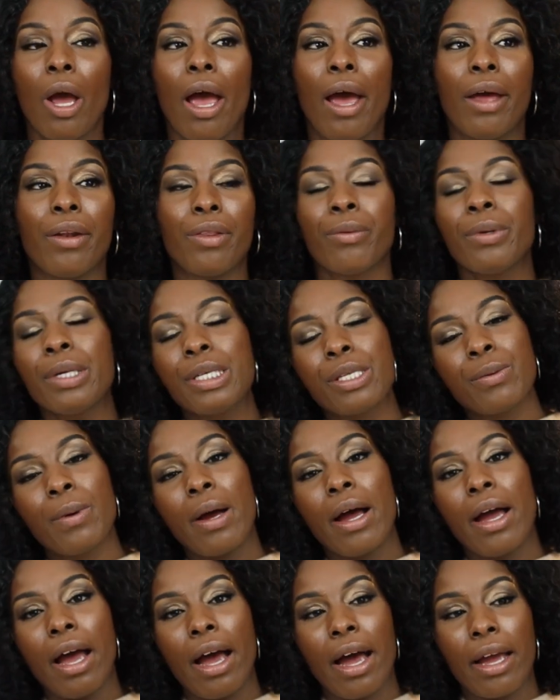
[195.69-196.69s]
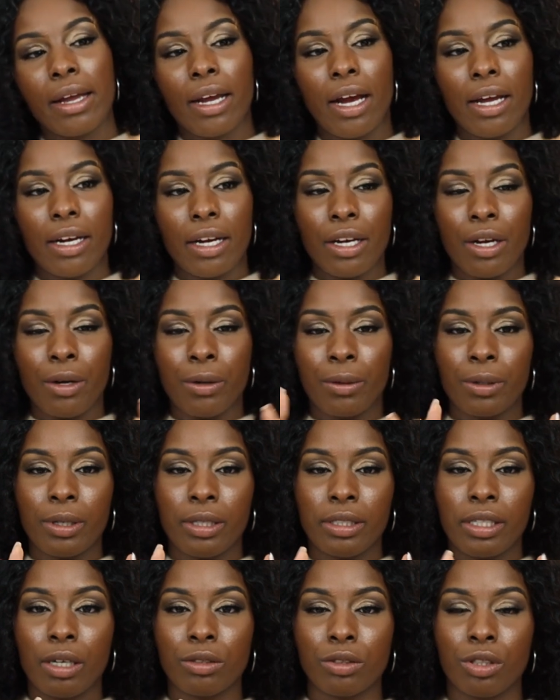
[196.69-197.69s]
And the reason why I kind of narrowed
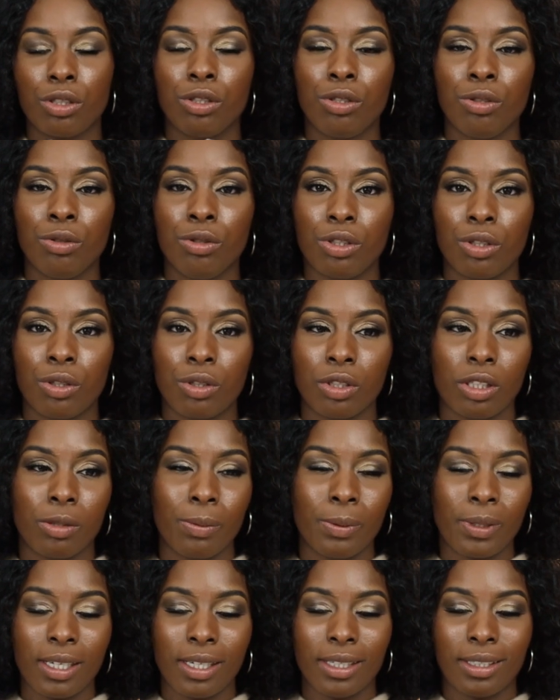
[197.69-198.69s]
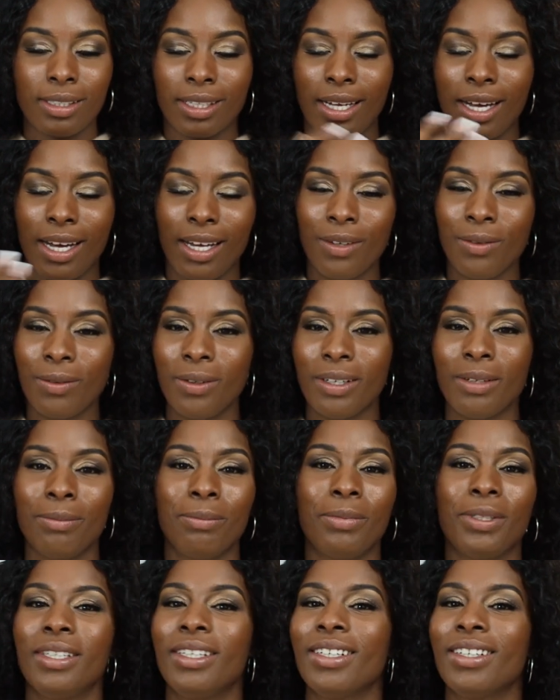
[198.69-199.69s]
it down to 2 shows is because I don't want
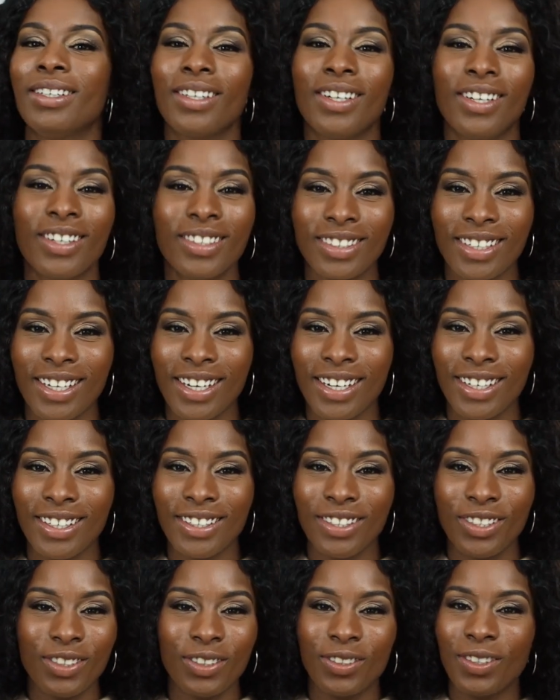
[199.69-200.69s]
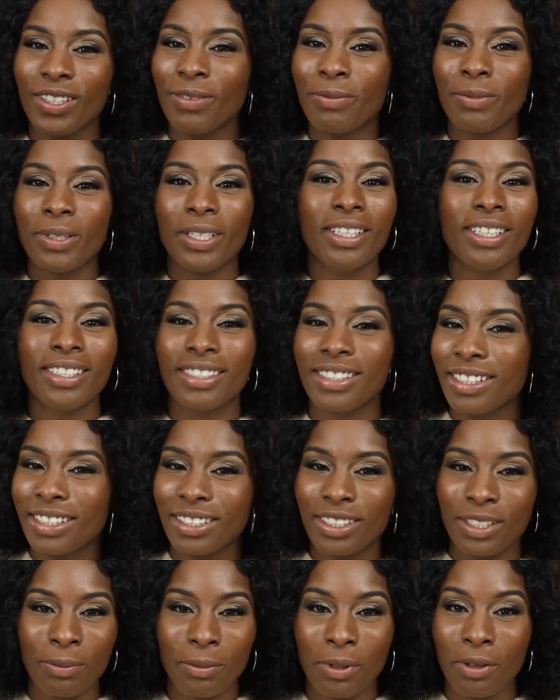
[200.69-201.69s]
to be here all night. You don't want to be
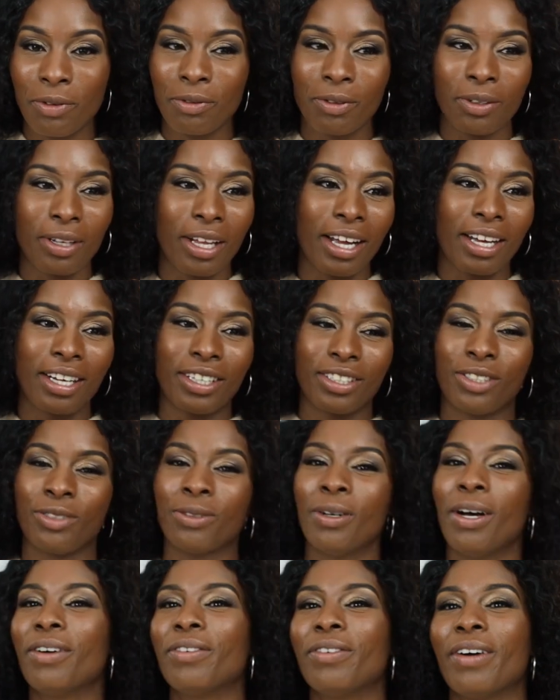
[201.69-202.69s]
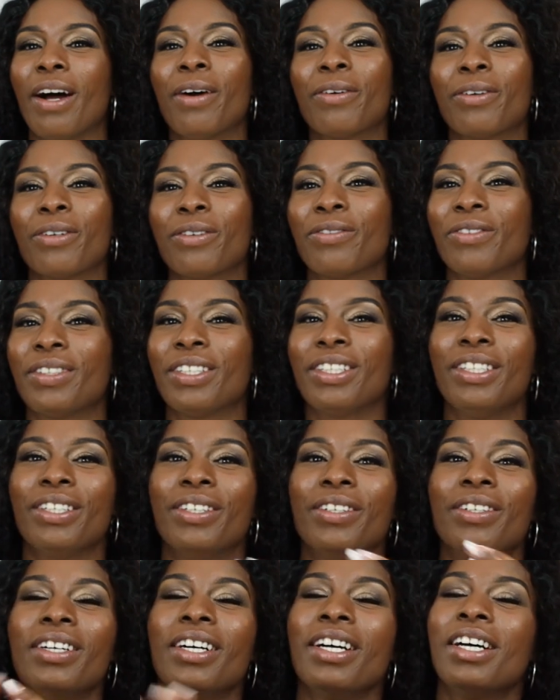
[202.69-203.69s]
listening to me for like a 12-hour
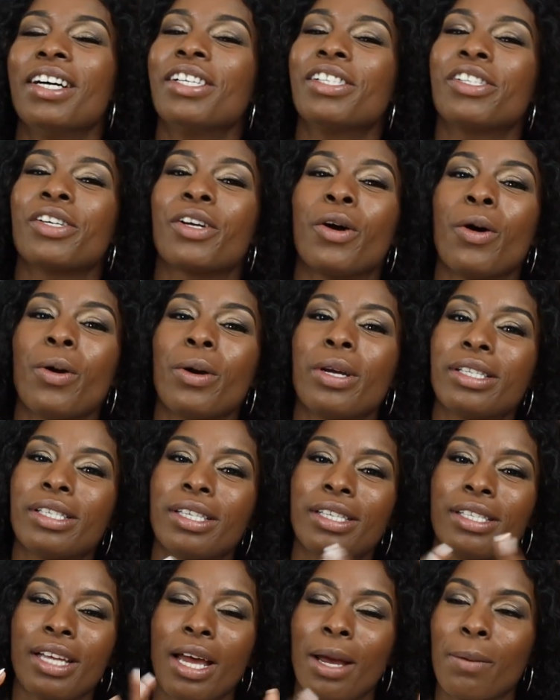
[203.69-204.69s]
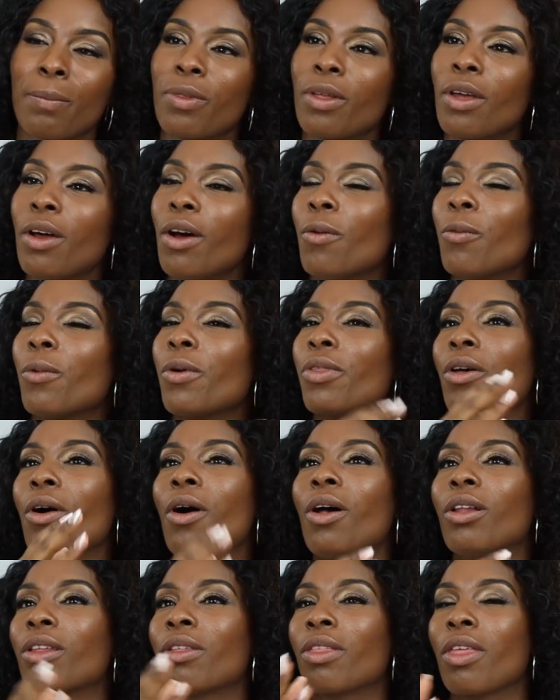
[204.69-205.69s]
video to go into depth with
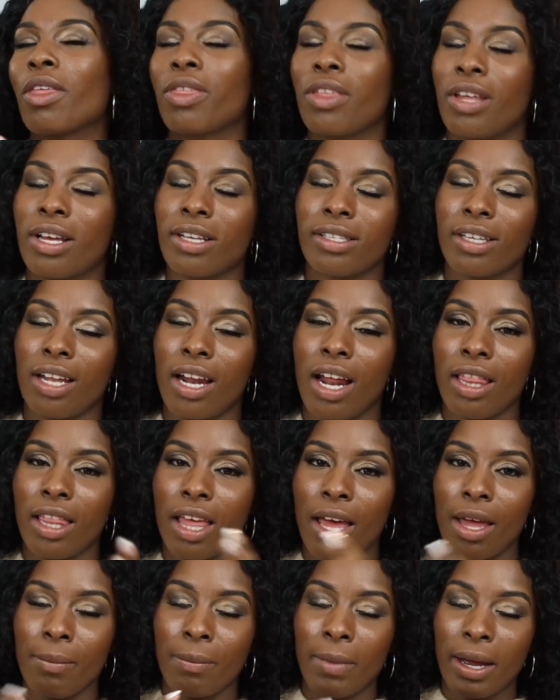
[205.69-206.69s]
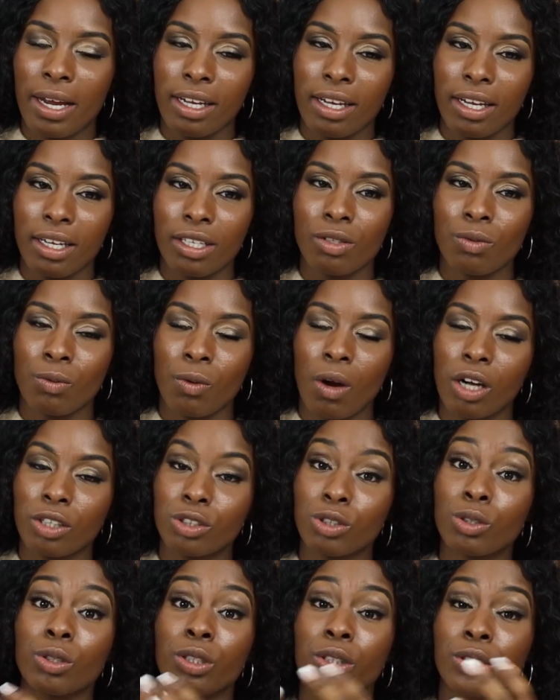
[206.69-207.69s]
all of the things that I let my kids
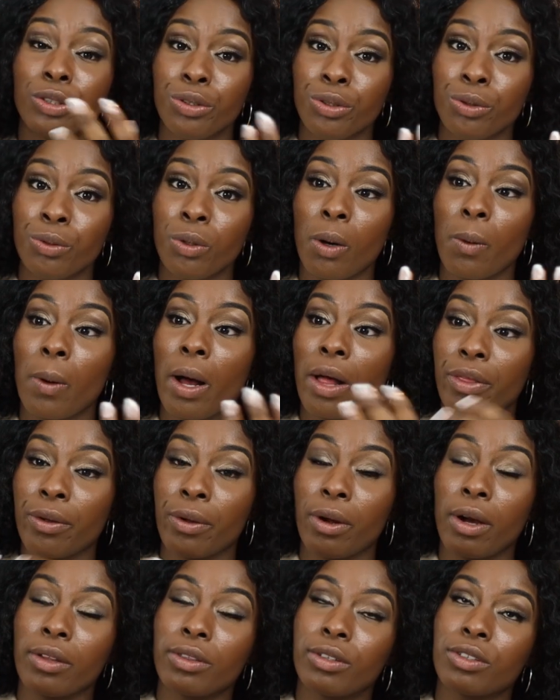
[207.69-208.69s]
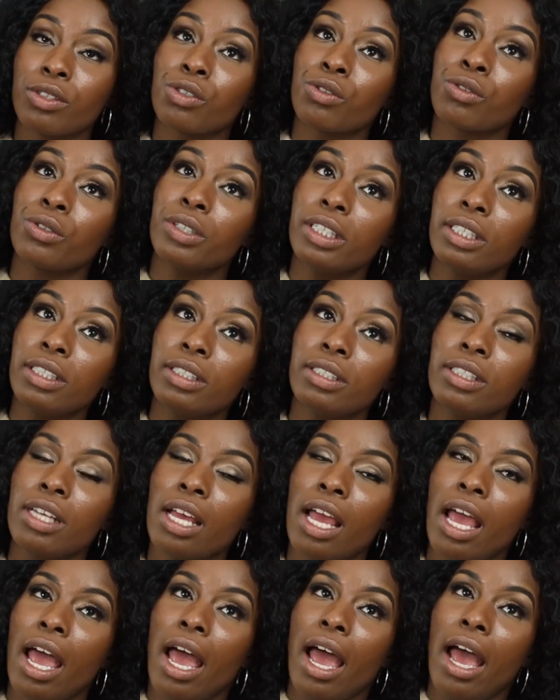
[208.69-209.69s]
watch or do while they're on the screens.
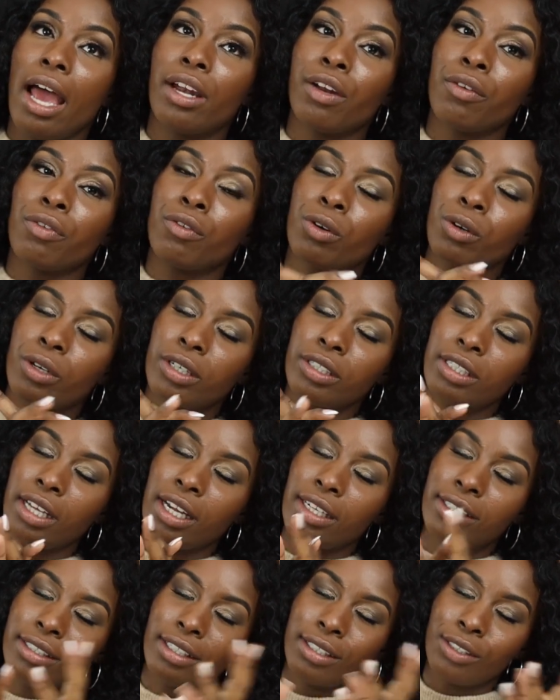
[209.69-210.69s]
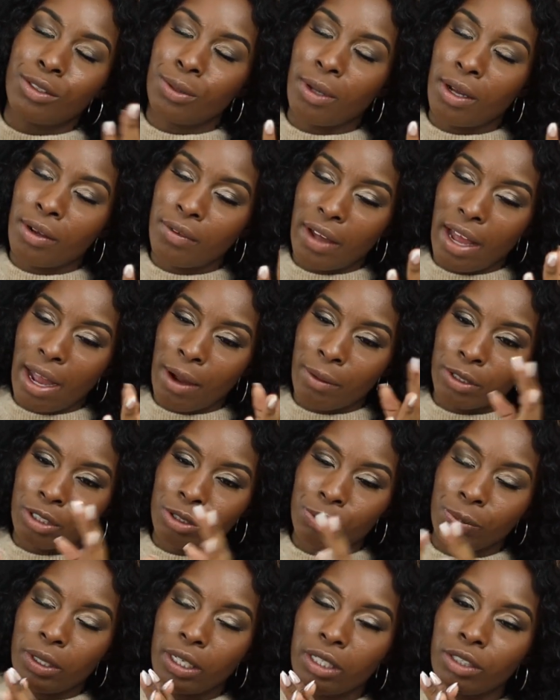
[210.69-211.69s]
And of course, I said 12
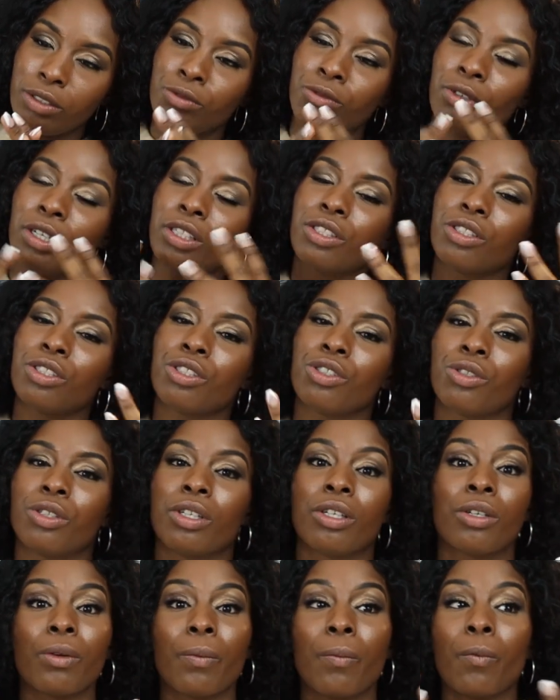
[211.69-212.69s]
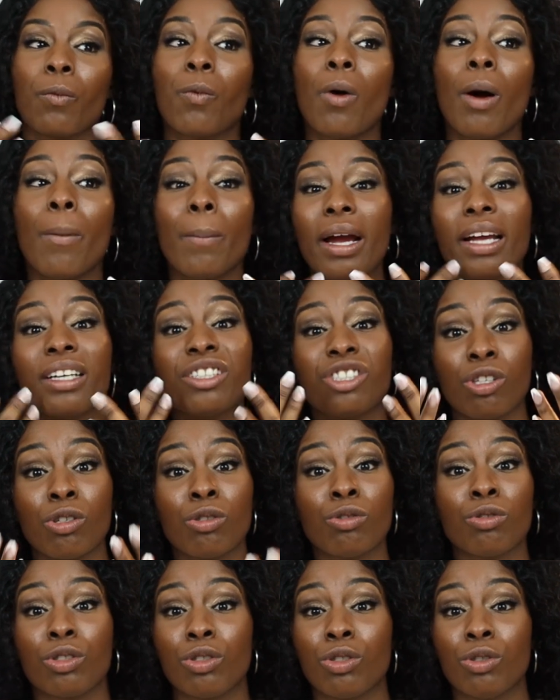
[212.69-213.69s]
hours, but rest assured, what my
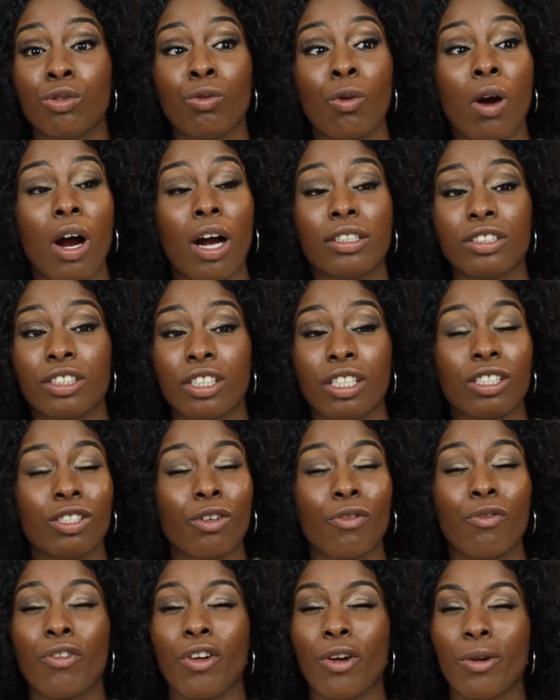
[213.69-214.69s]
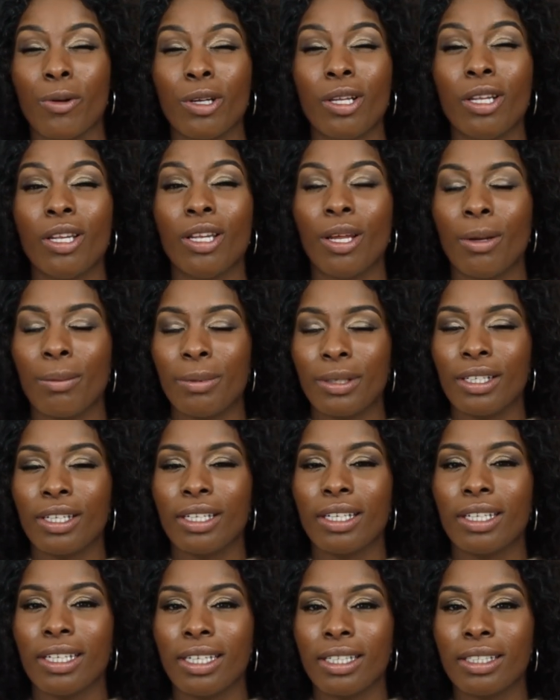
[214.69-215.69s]
children do watch is a very
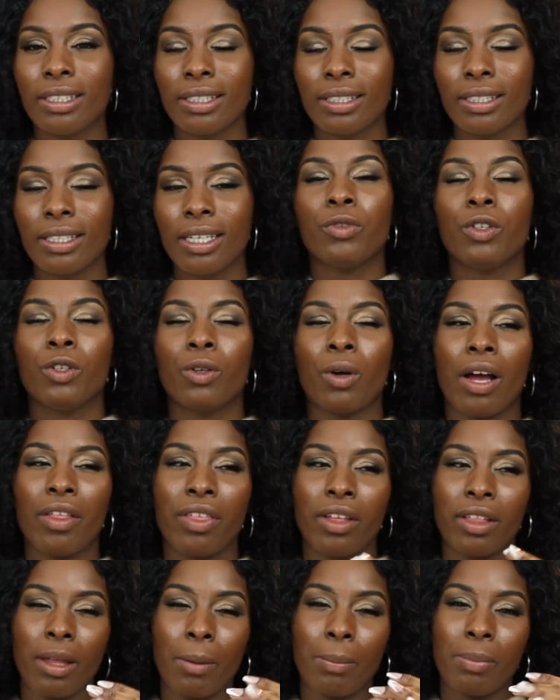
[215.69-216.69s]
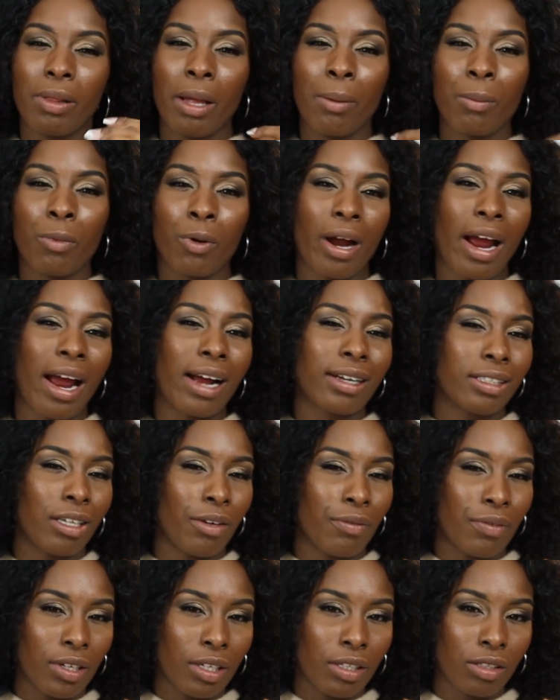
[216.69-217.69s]
limited list. I think they play more
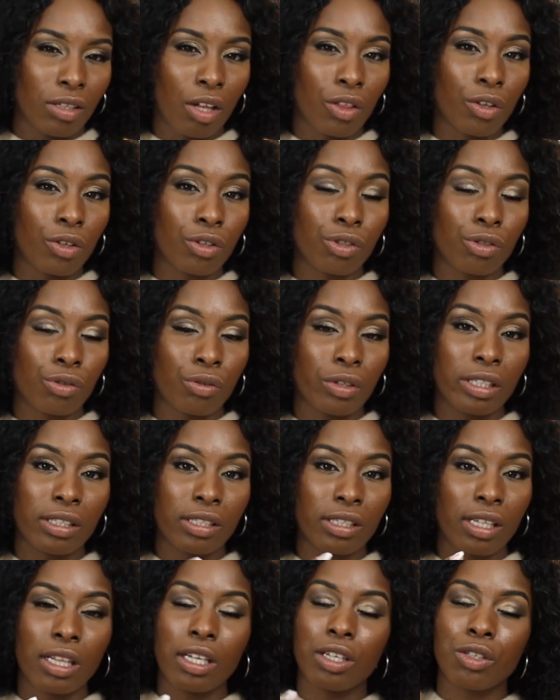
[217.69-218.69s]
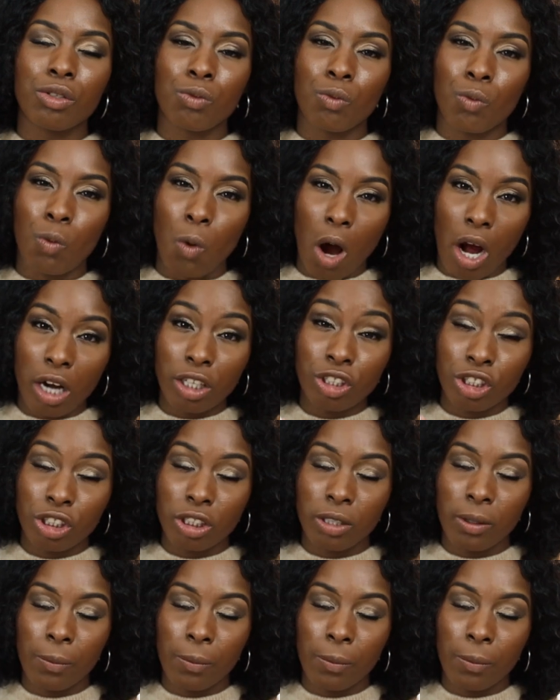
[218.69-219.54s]
activities on their screens than they do watch.